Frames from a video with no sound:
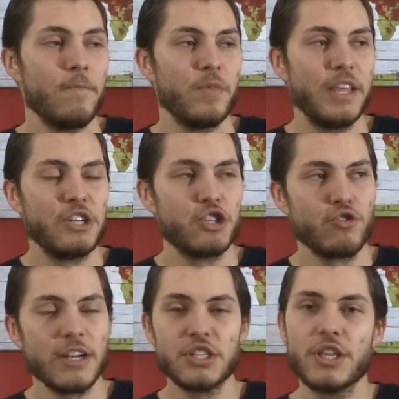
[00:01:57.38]
they
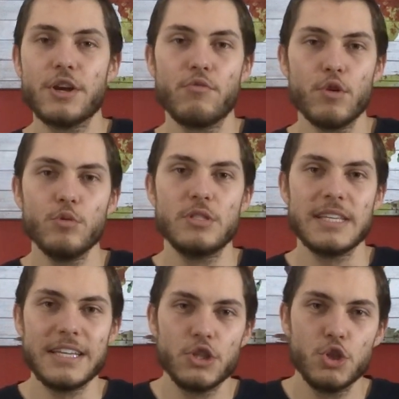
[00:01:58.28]
stretch their roots
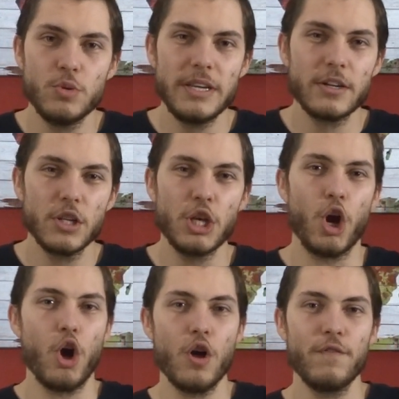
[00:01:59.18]
into nearly
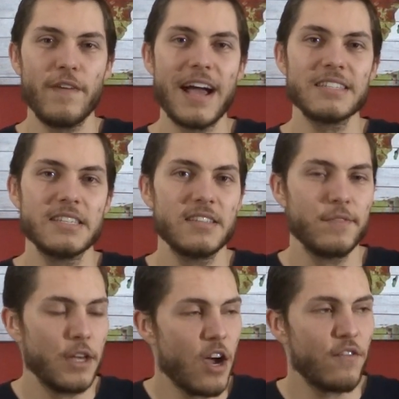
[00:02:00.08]
all facets of
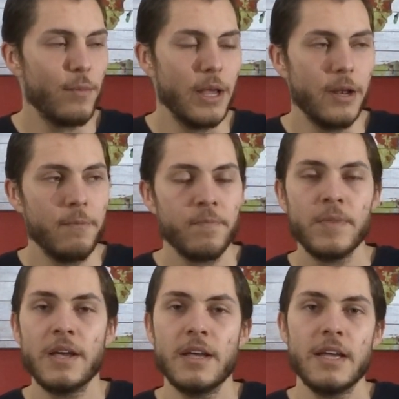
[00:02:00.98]
the government.
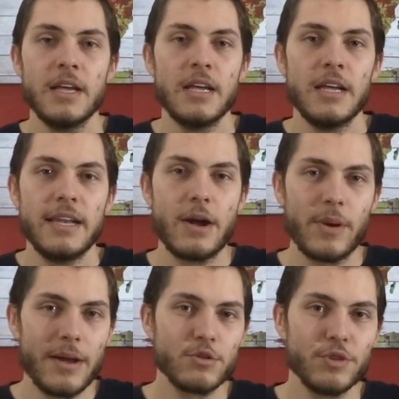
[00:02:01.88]
Now, when I was